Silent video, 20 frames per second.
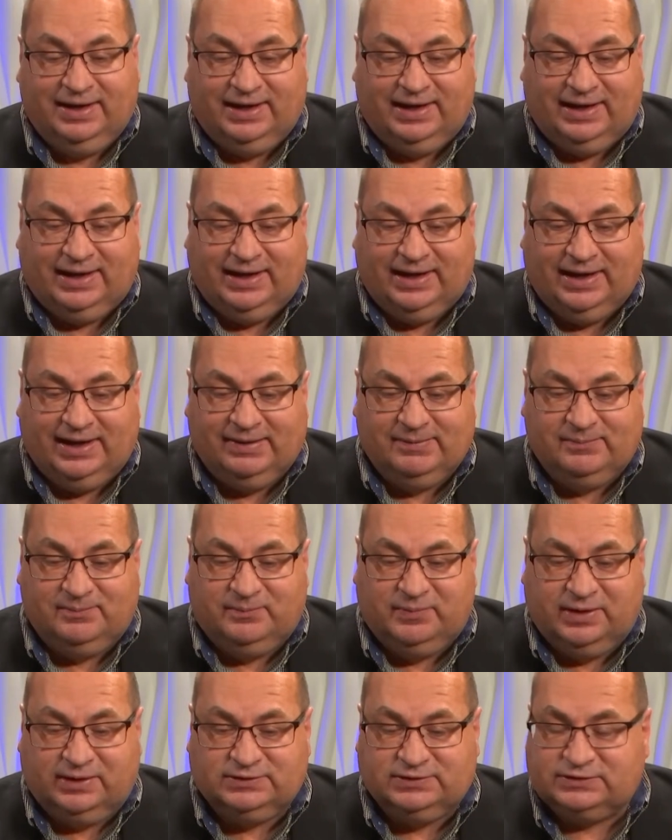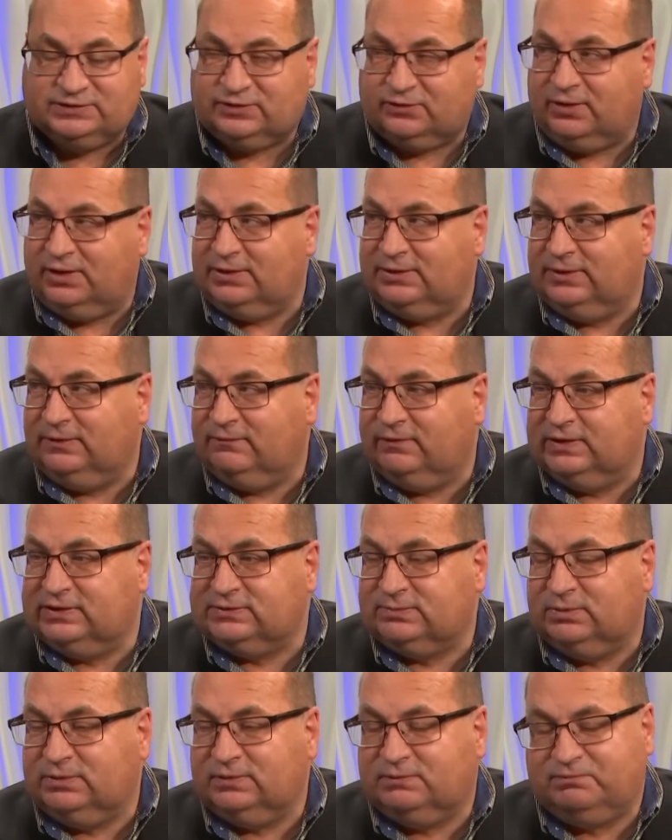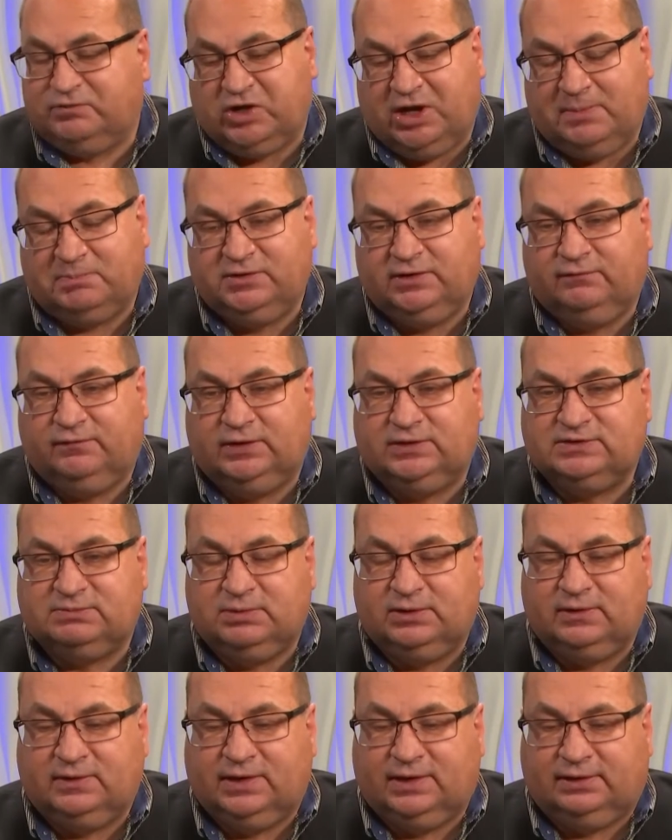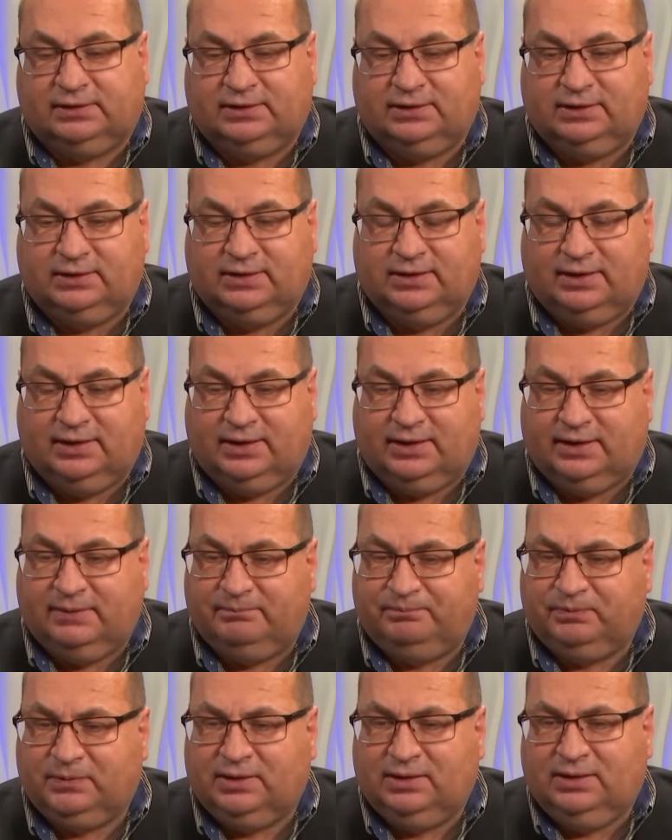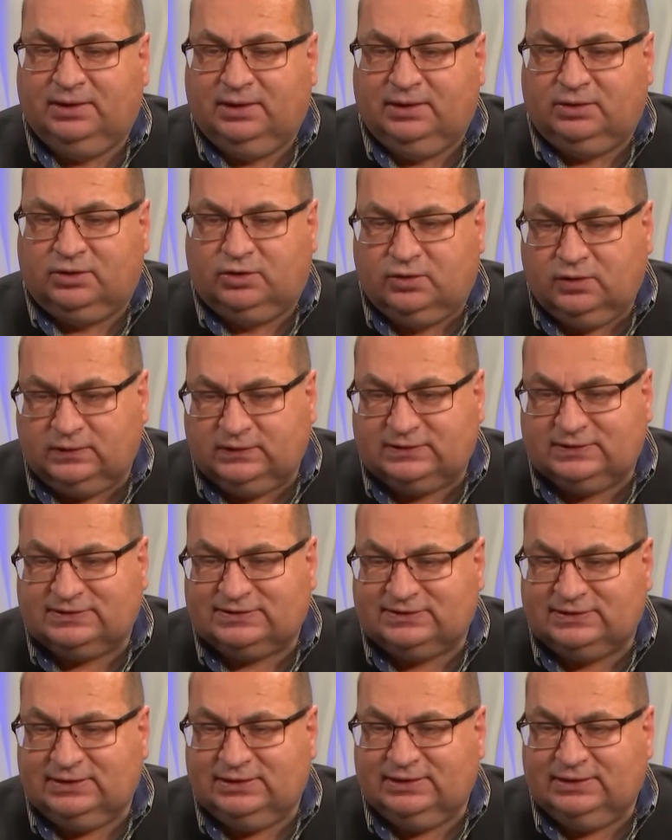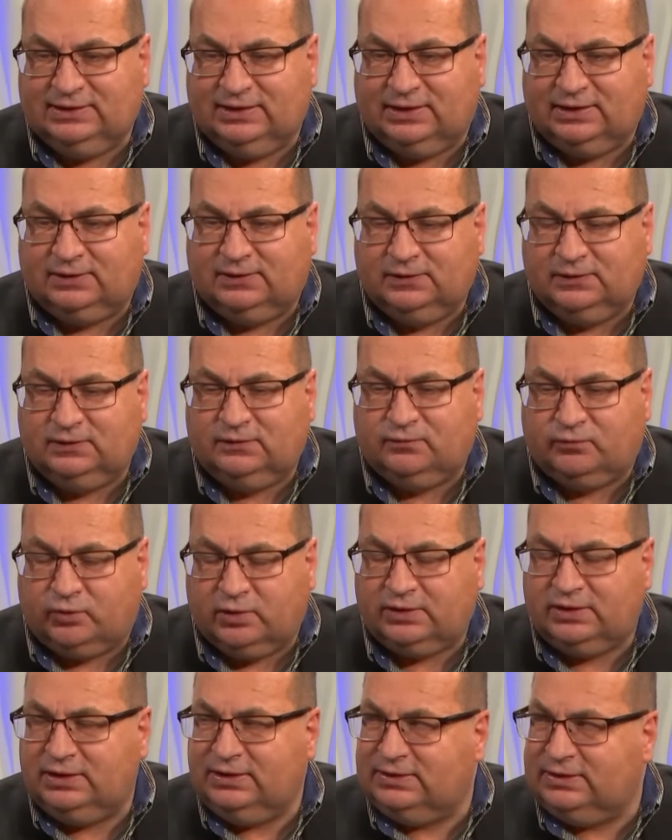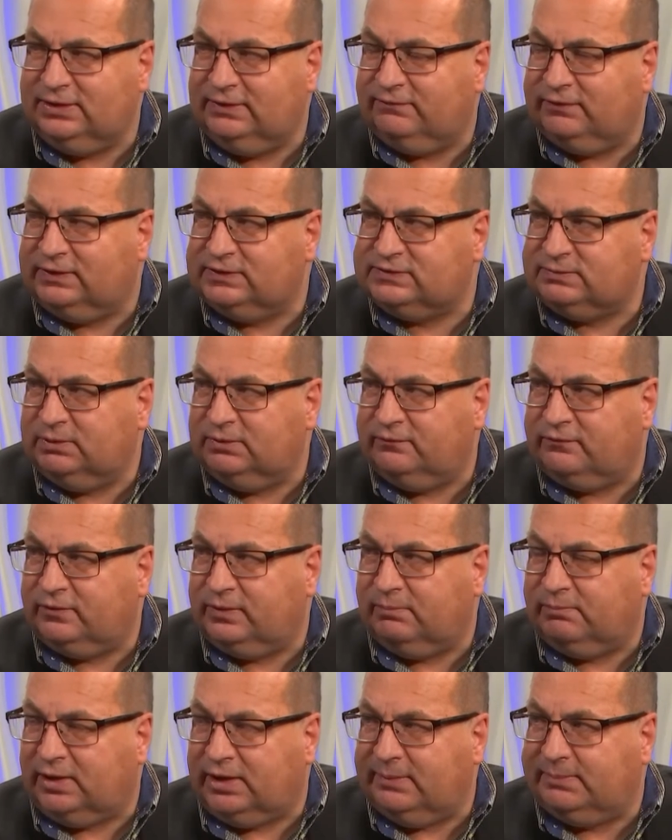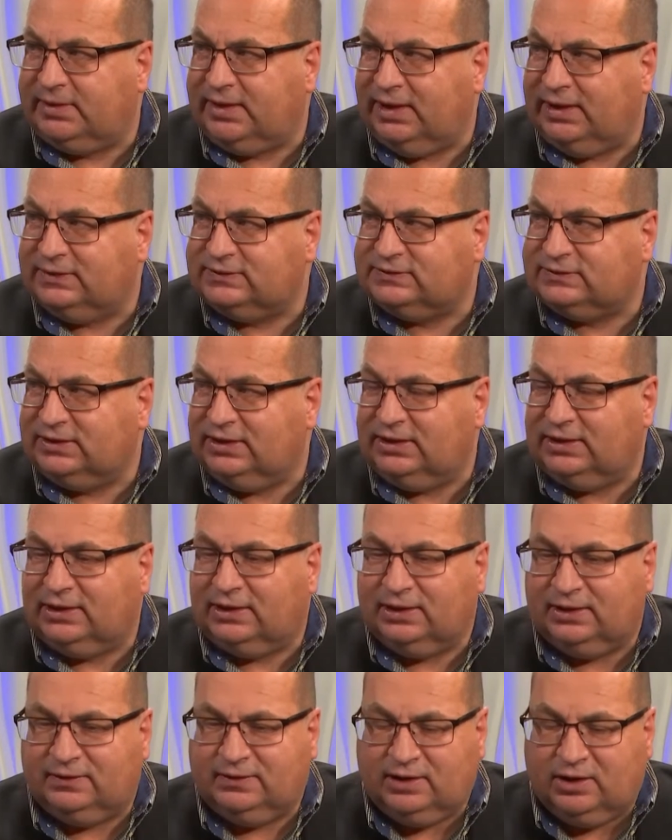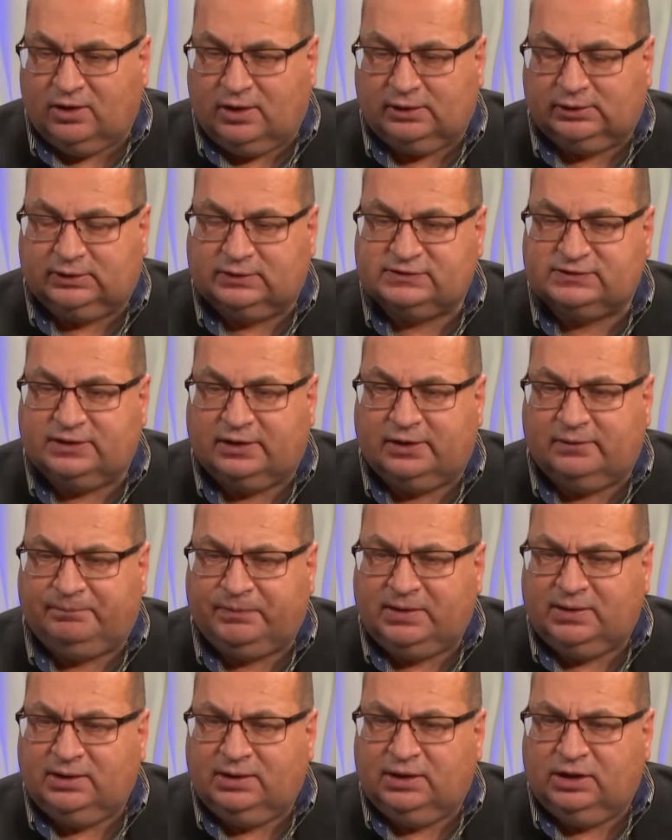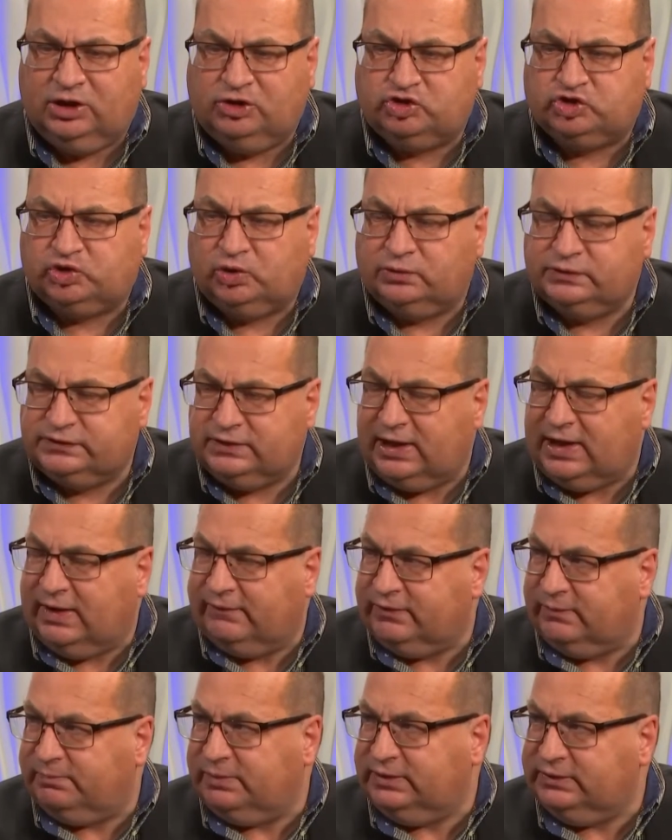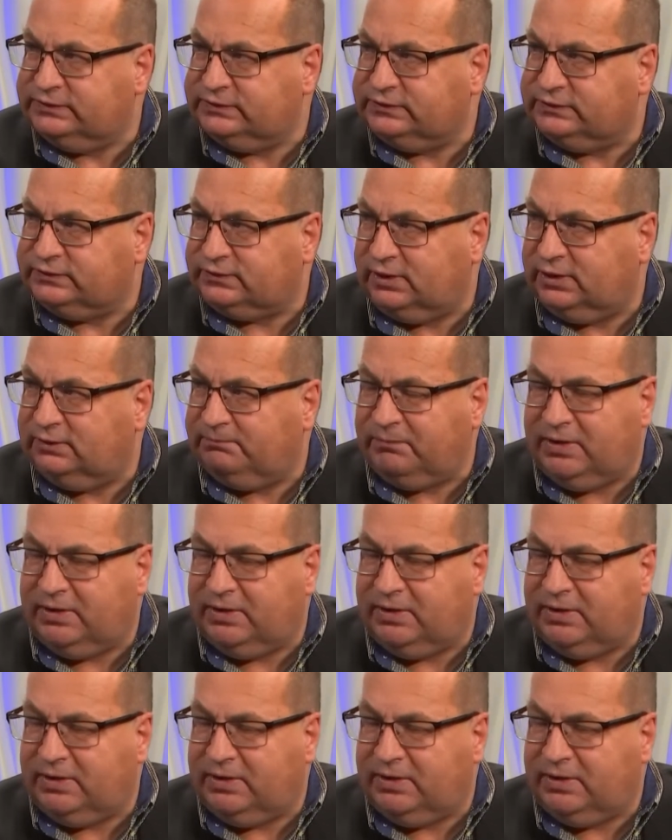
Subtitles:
But just a great defenseman, top defenseman in that league. Good to see a good rookie defenseman from the Bobcats getting the honors there. It shows you have the pieces, right?